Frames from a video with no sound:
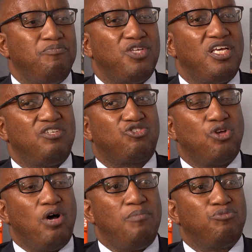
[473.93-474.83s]
Uh,
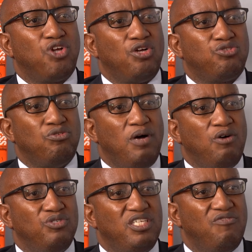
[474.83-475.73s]
so I'm sure Zuma
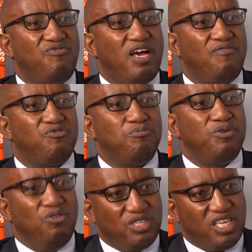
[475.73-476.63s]
would have loved to be
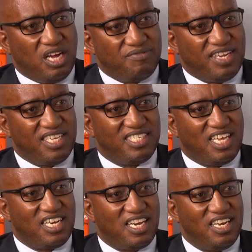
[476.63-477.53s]
looking after his
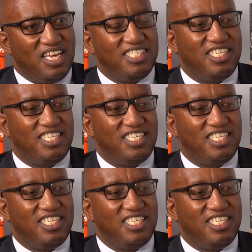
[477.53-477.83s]
cattle and,